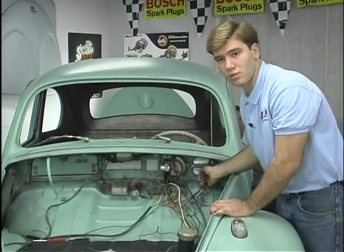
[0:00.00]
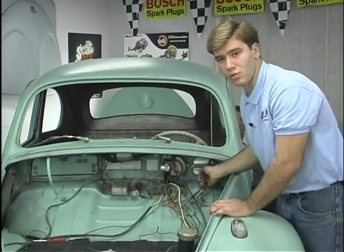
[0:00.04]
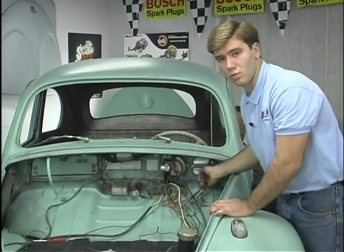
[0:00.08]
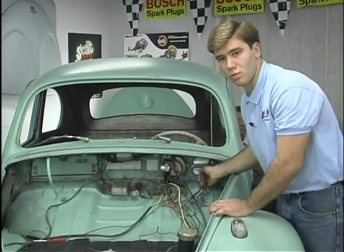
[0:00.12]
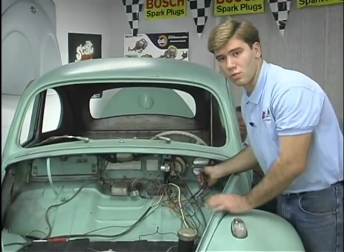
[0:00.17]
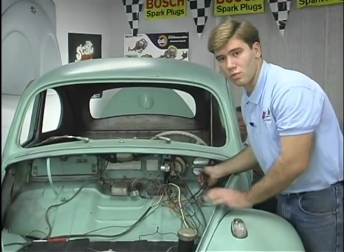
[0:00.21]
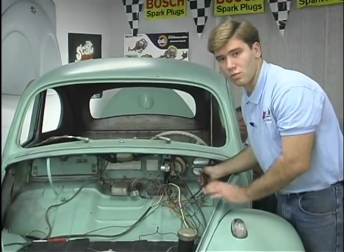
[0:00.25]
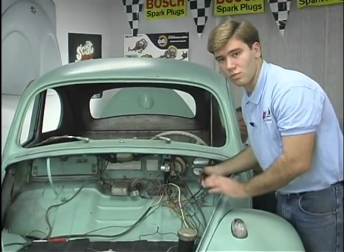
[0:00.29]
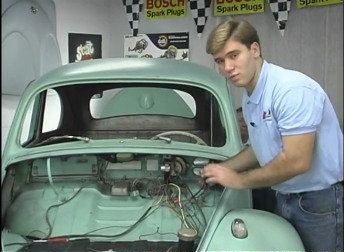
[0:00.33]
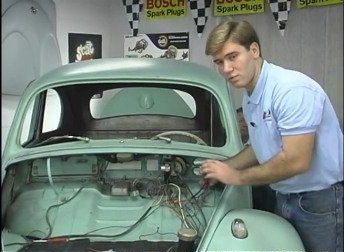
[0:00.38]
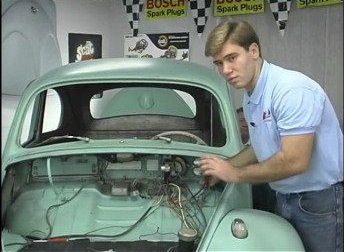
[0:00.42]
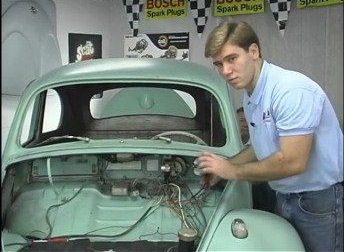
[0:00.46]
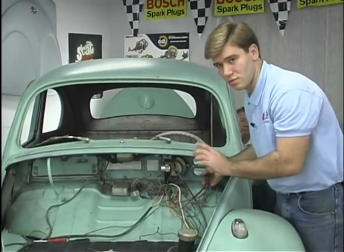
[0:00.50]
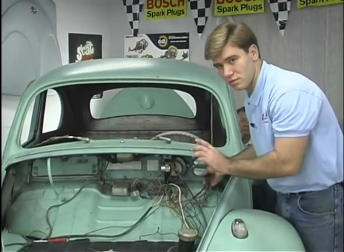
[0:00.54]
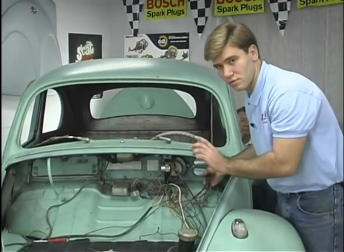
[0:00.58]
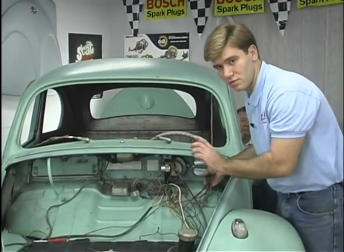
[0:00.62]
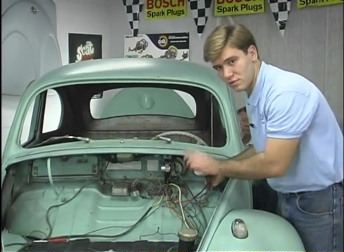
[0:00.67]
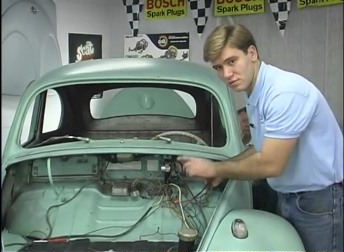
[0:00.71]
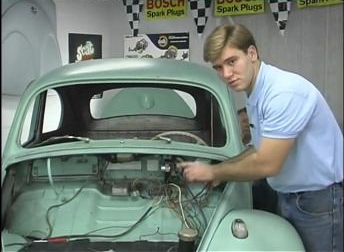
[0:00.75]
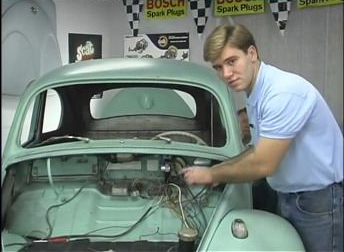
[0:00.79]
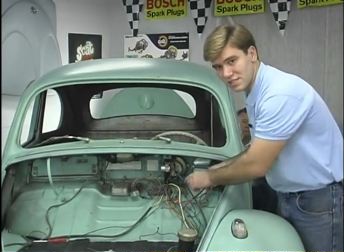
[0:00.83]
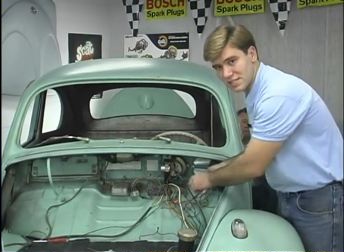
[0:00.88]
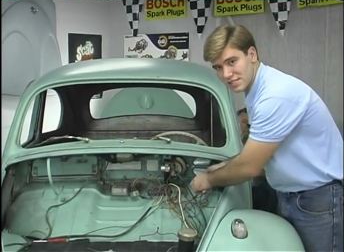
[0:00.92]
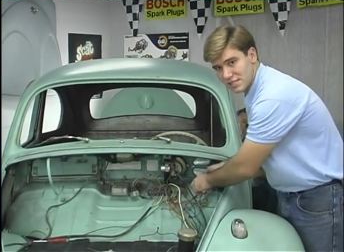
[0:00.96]
the
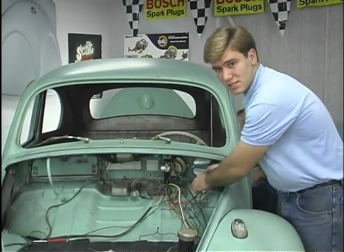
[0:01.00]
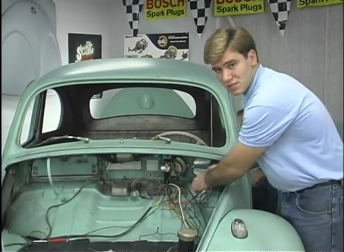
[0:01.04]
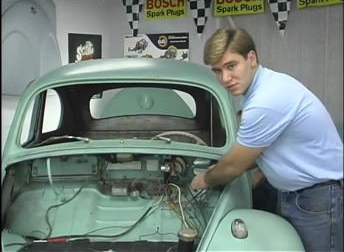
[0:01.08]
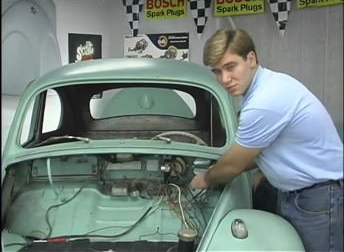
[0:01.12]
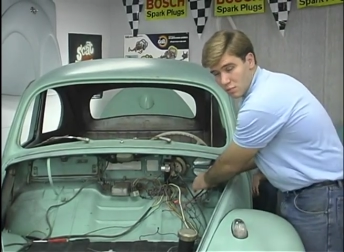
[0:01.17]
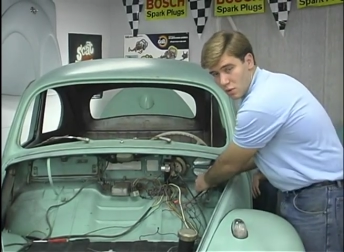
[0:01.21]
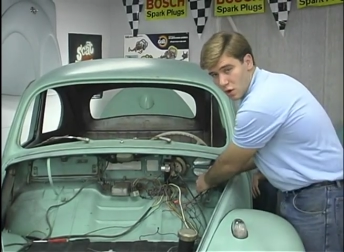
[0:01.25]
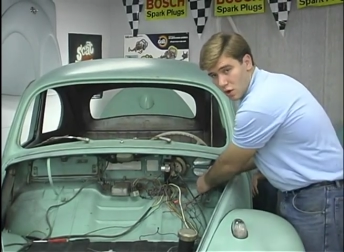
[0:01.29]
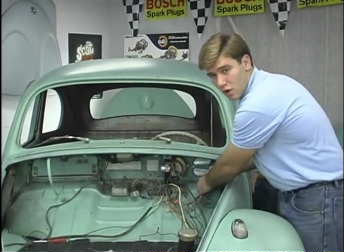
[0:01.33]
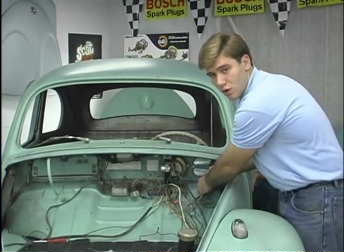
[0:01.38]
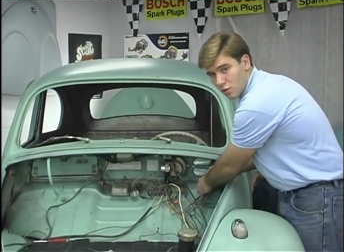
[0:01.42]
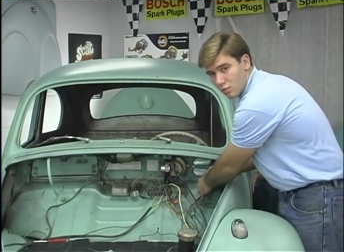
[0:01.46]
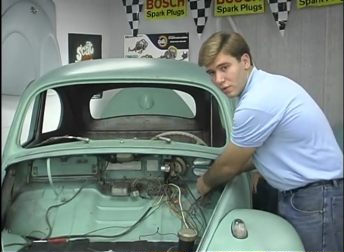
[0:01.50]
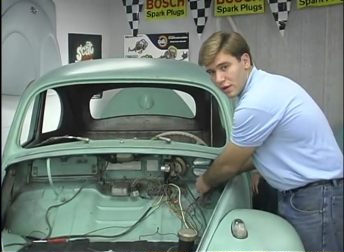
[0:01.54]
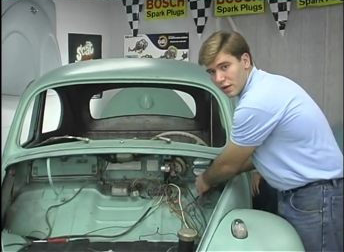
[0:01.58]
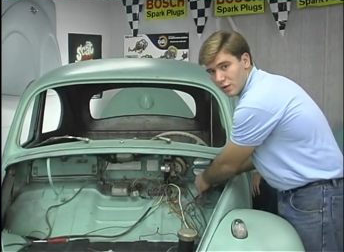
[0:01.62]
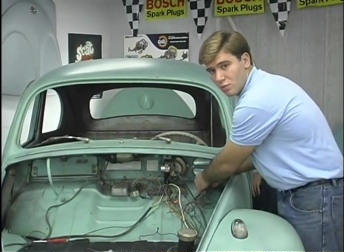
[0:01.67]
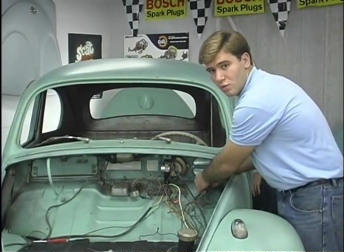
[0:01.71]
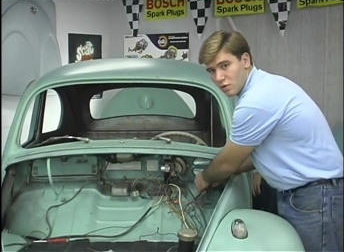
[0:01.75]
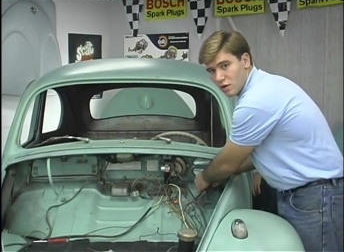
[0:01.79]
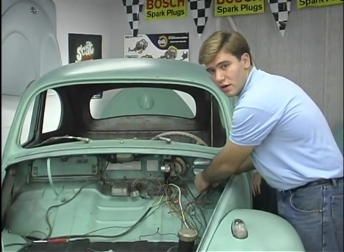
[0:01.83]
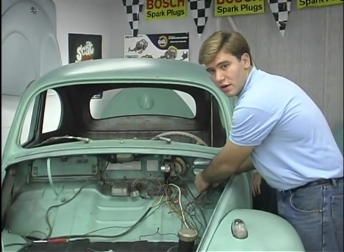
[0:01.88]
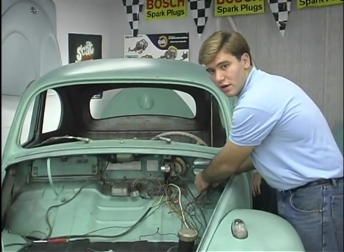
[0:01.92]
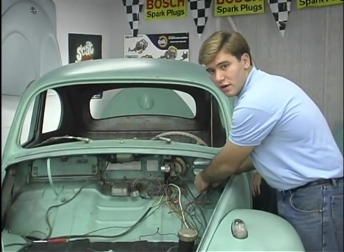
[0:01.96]
small red
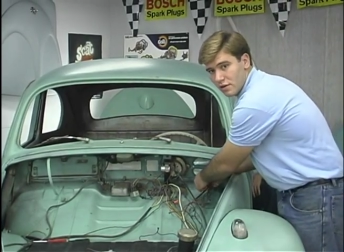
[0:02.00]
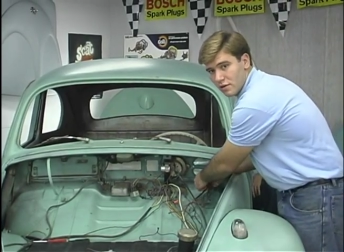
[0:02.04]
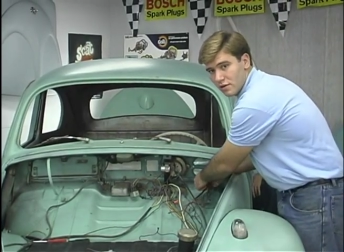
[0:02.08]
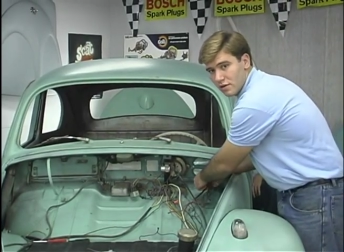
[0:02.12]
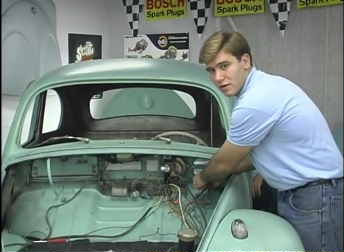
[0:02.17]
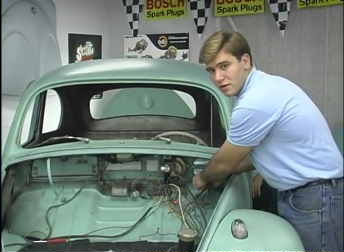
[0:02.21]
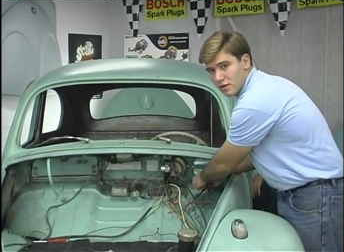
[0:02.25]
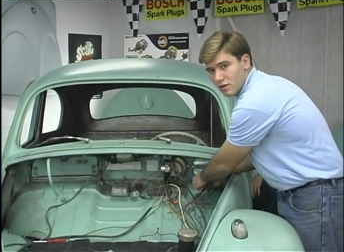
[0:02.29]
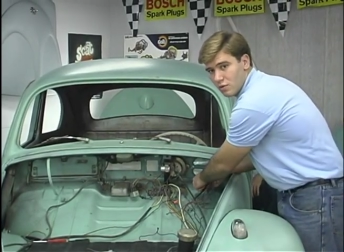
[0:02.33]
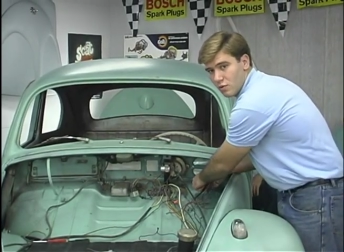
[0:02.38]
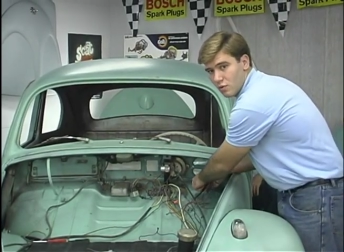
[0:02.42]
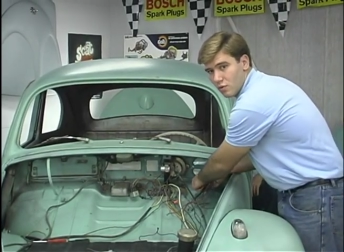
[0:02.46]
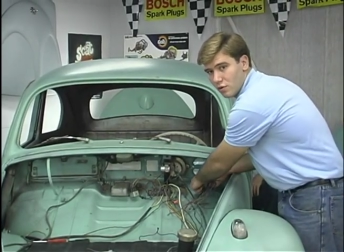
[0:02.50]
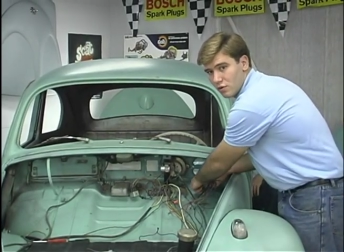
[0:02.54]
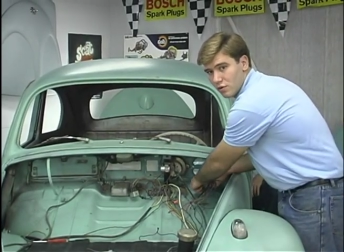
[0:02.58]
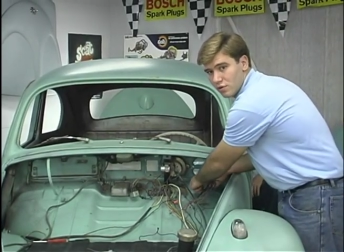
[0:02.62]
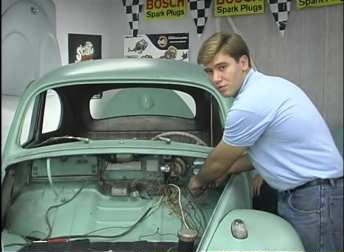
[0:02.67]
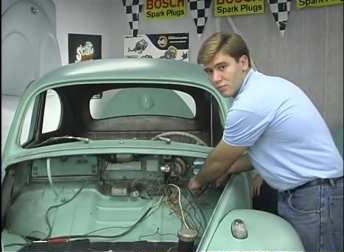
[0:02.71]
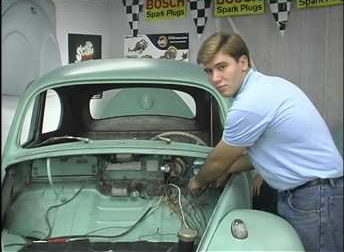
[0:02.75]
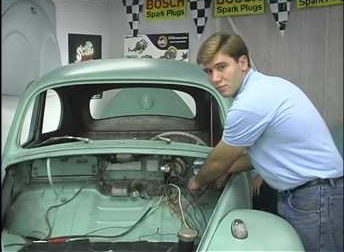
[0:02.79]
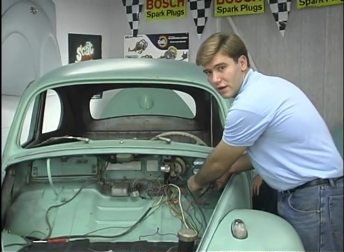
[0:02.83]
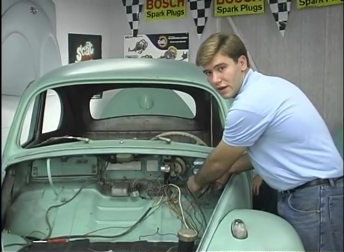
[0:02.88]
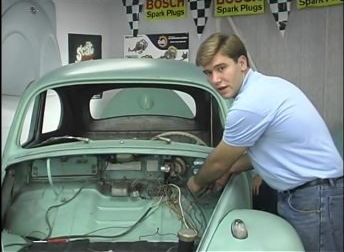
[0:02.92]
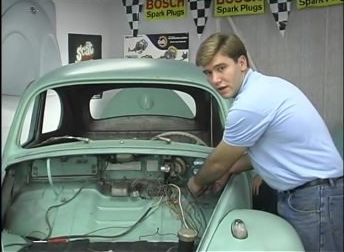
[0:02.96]
wire or the
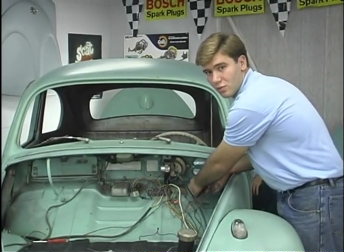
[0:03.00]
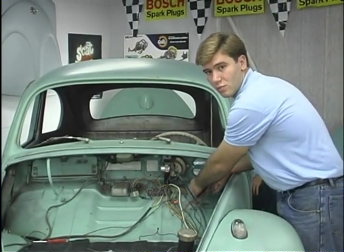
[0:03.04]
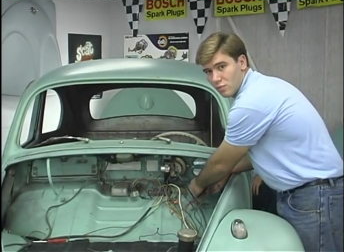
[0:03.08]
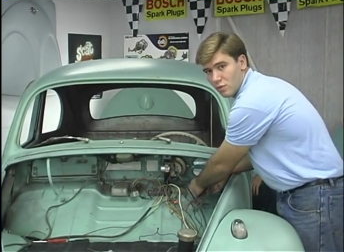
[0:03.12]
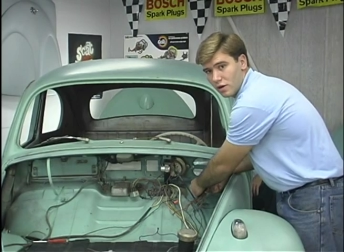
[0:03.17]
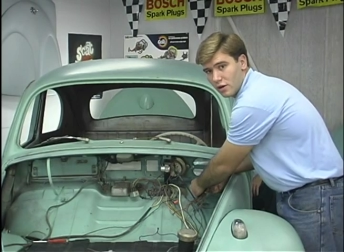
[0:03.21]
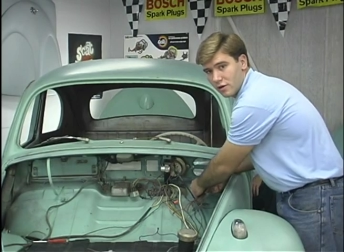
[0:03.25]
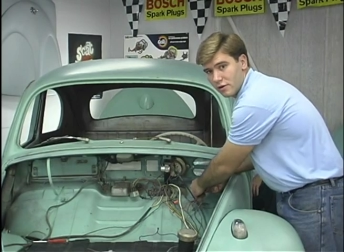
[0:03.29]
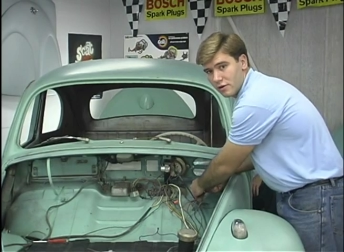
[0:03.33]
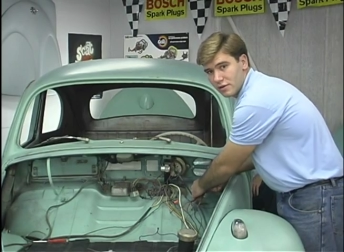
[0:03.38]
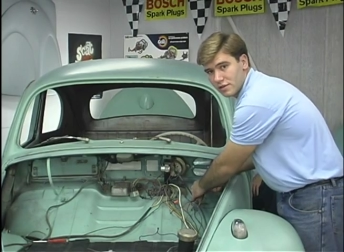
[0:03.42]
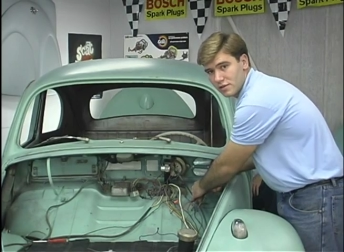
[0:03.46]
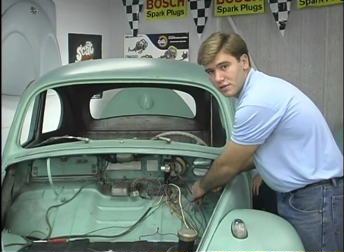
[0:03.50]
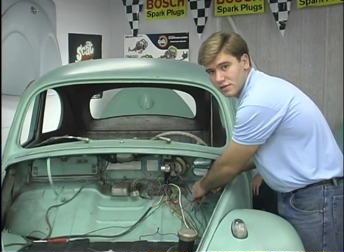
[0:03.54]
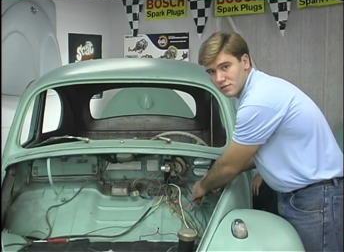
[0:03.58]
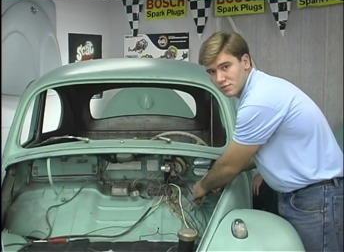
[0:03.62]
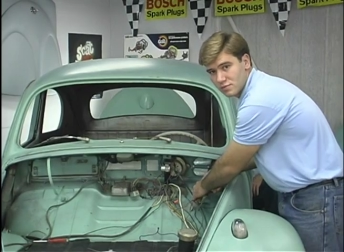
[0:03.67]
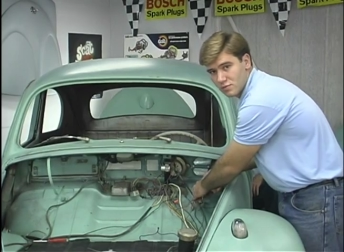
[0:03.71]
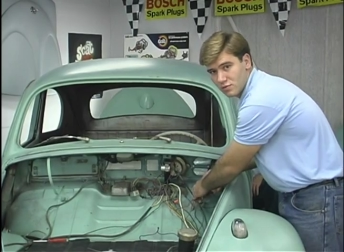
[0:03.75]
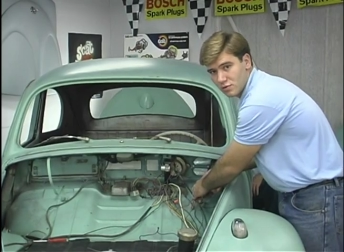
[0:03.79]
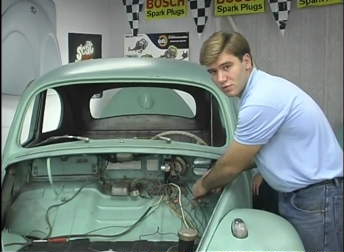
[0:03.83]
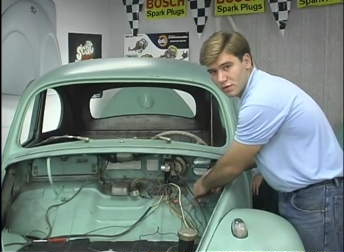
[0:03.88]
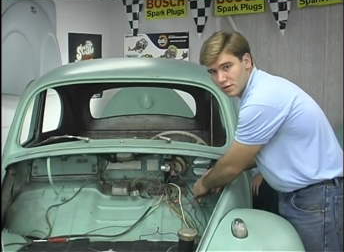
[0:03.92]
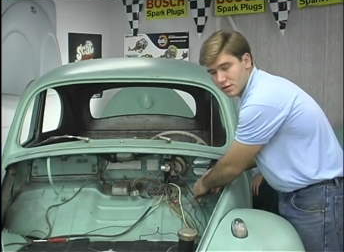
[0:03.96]
brown wire at this
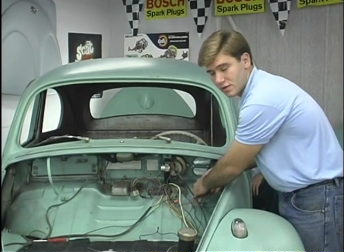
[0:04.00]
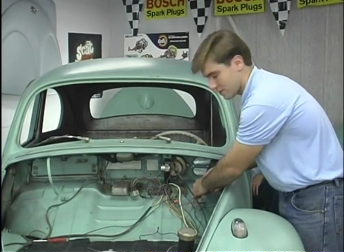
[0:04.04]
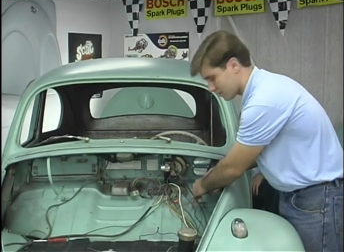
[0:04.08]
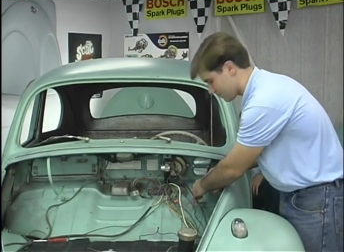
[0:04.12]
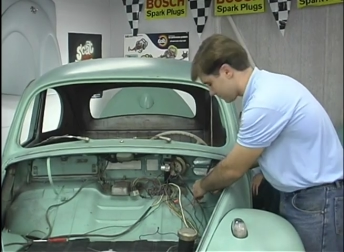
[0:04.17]
point,